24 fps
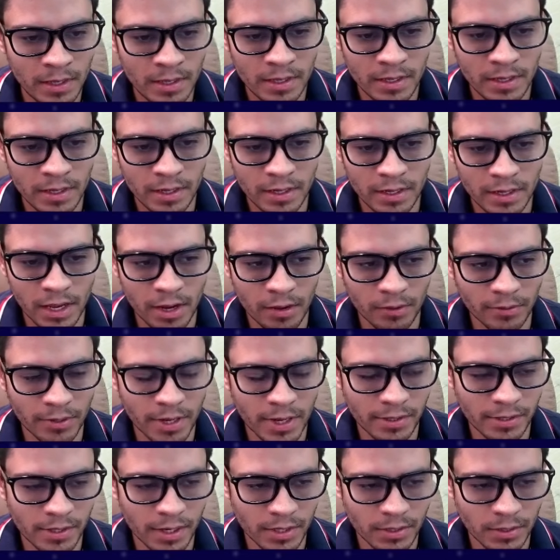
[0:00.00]
Now
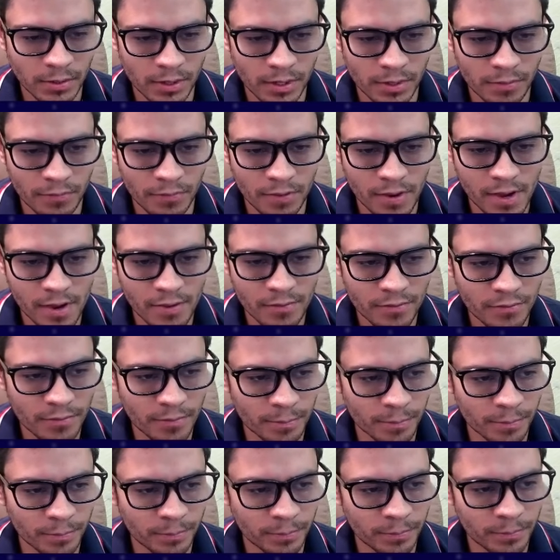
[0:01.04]
knight takes on e5.
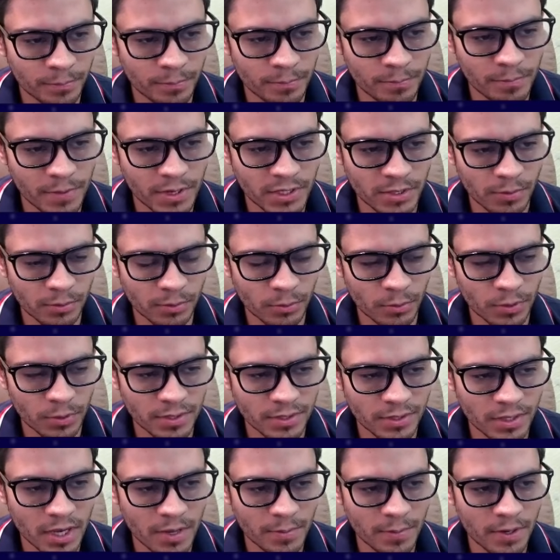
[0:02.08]
Bishop to
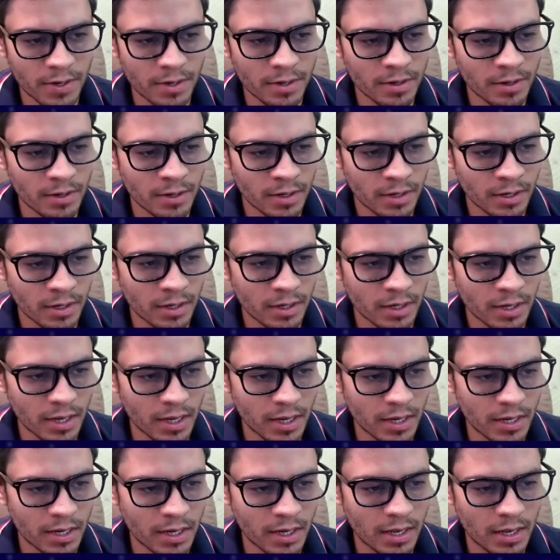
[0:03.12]
e7.
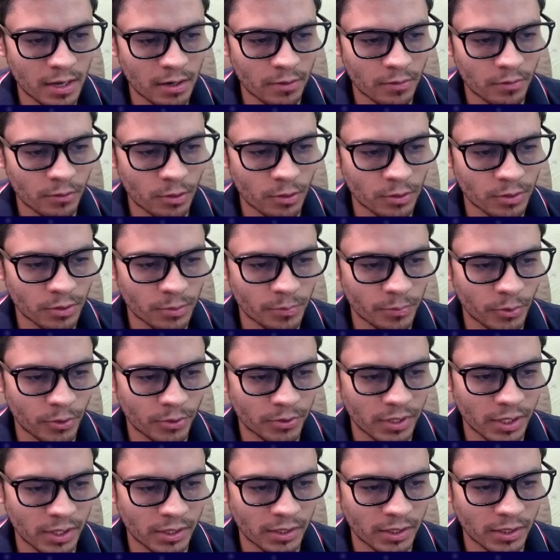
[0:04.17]
Getting out of, also
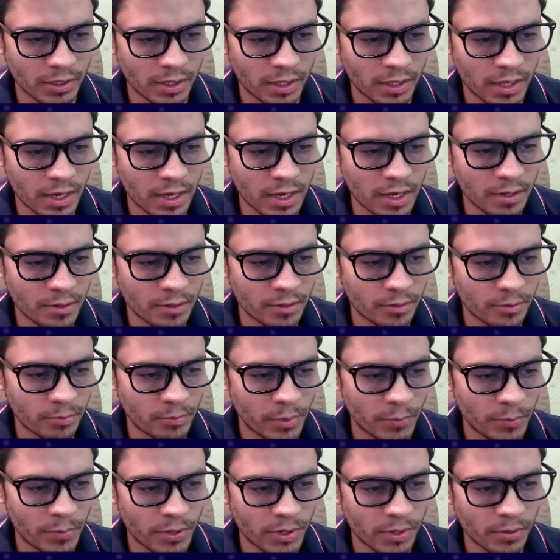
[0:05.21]
protecting the king.
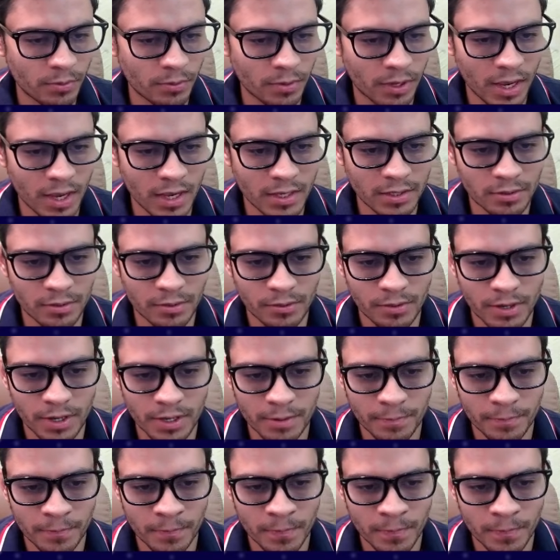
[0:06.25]
Preparing to castle, right?